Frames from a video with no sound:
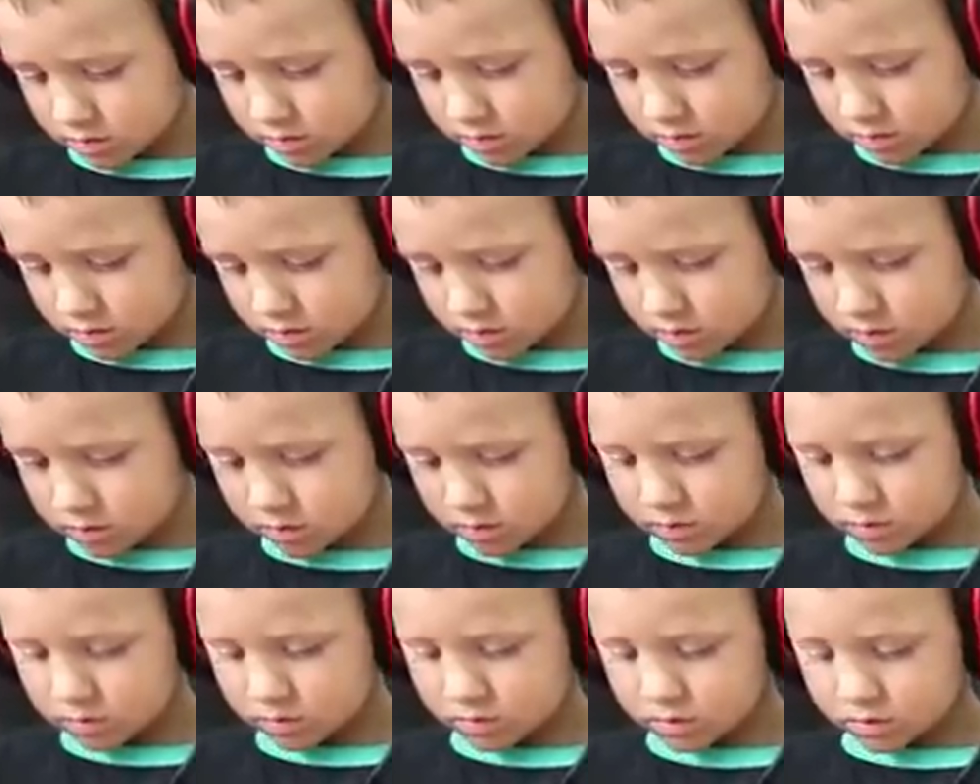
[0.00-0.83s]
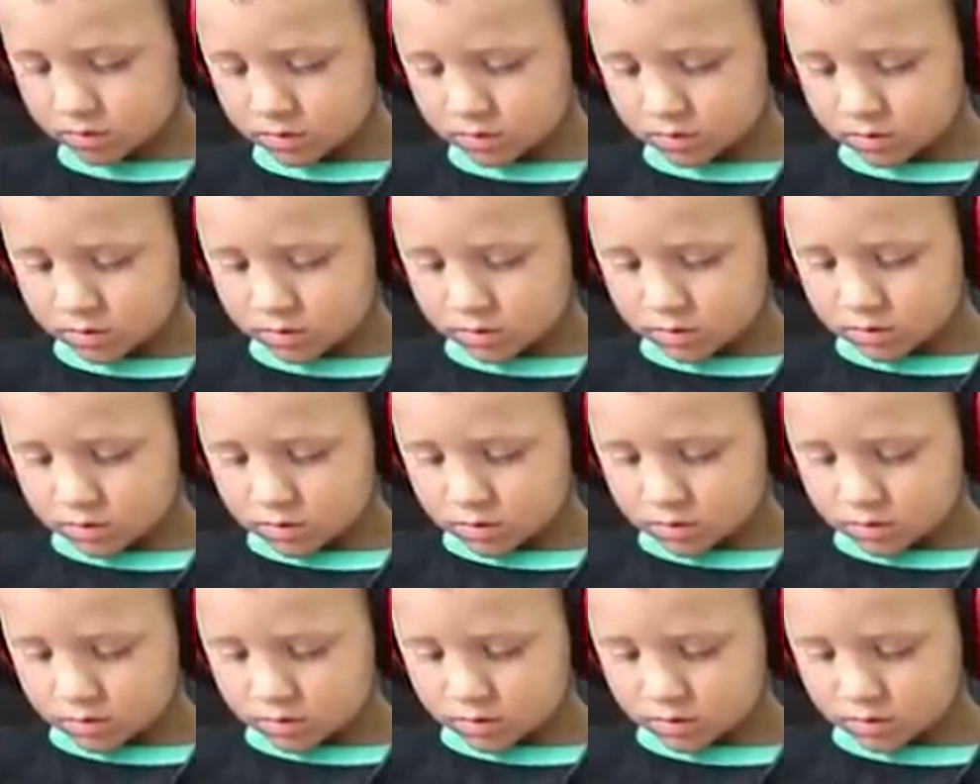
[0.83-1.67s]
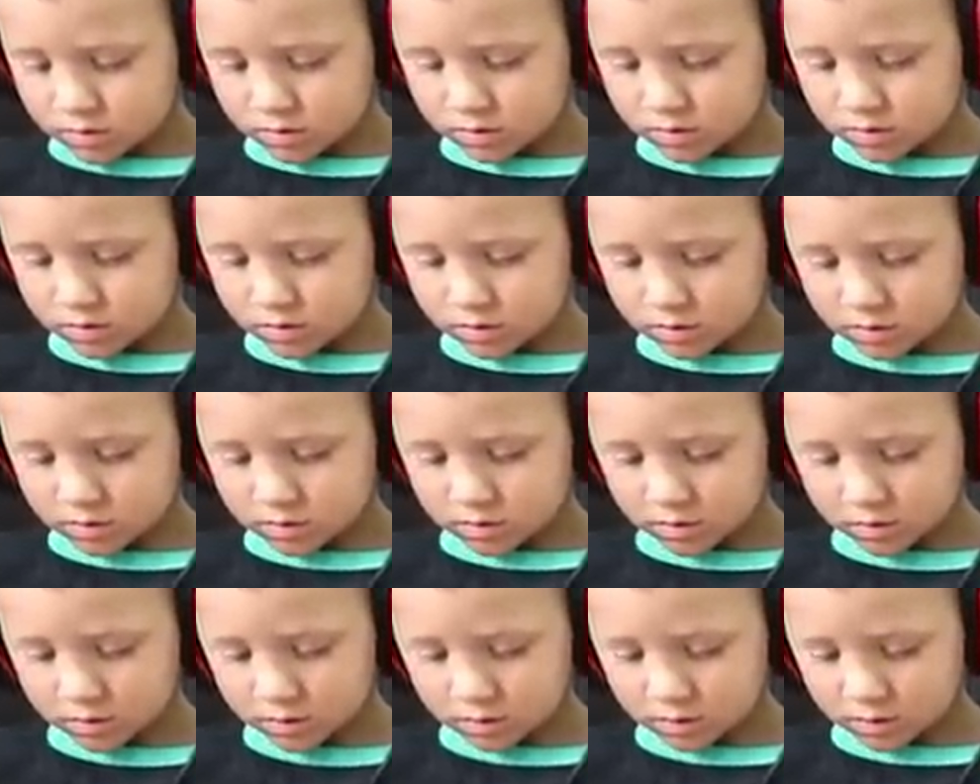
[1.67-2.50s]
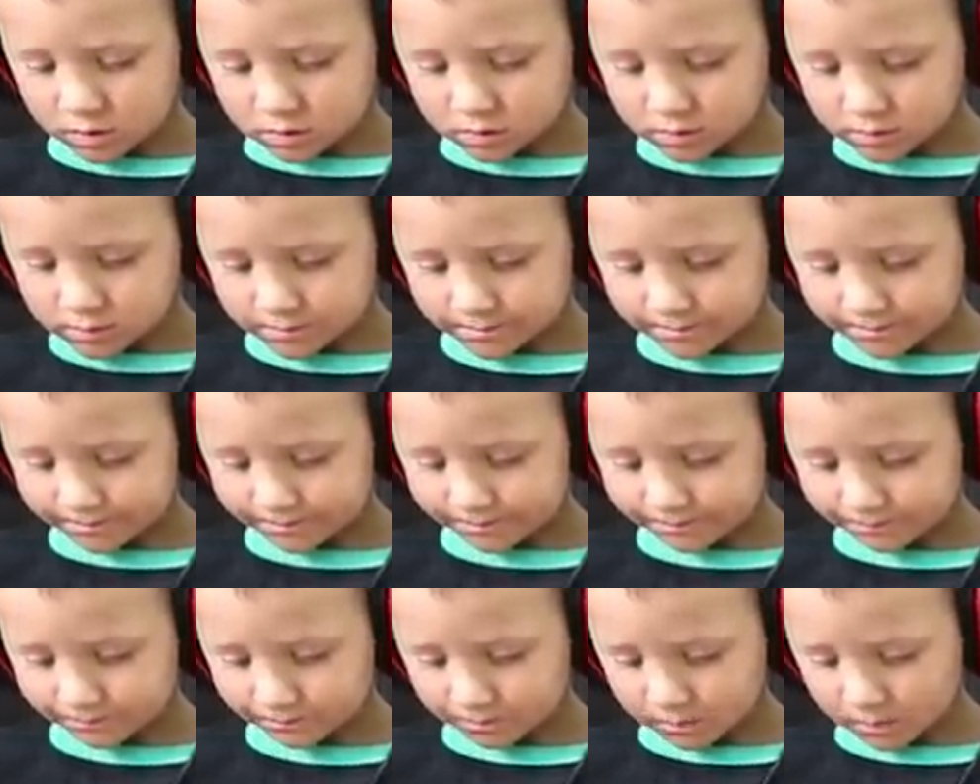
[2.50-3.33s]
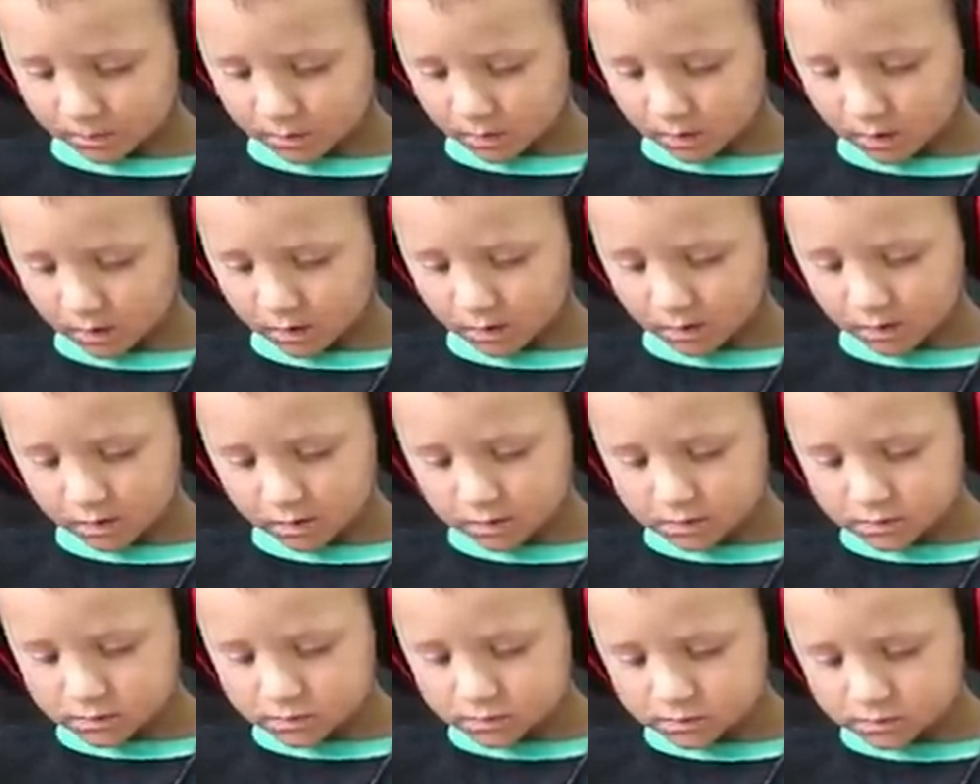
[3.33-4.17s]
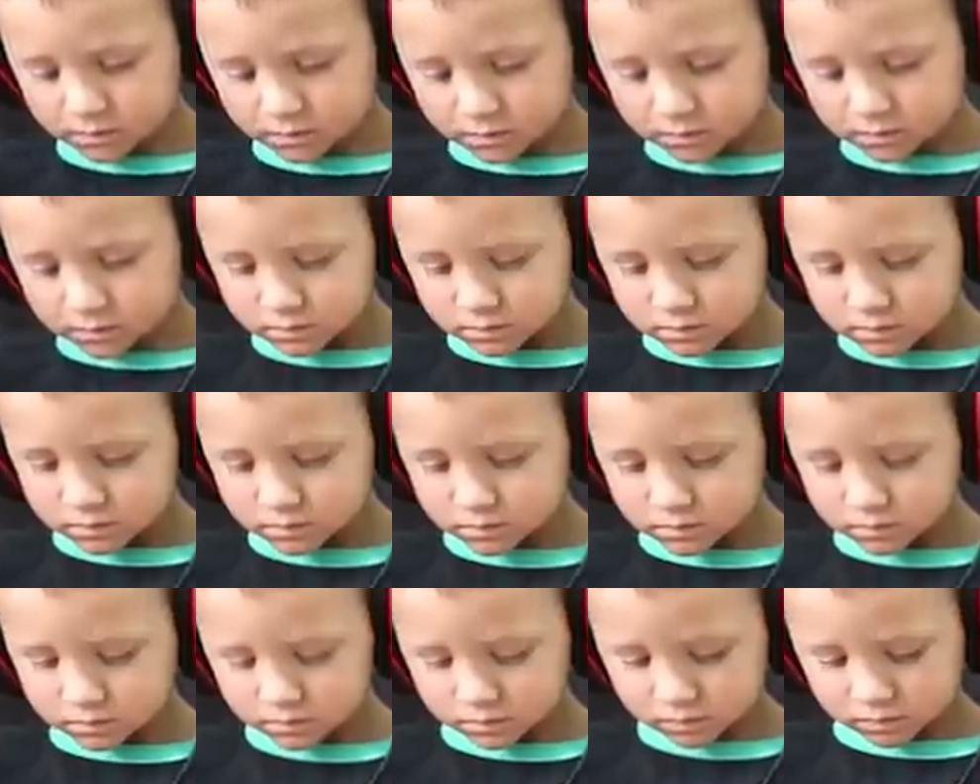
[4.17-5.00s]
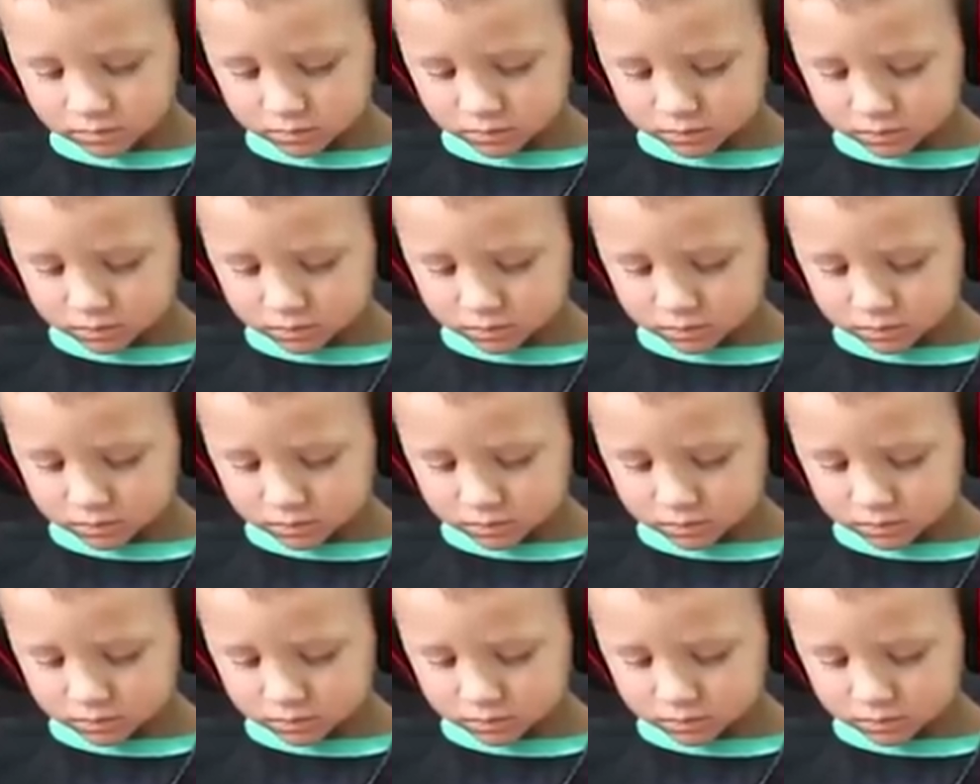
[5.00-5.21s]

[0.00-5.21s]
No words are spoken by the person on screen.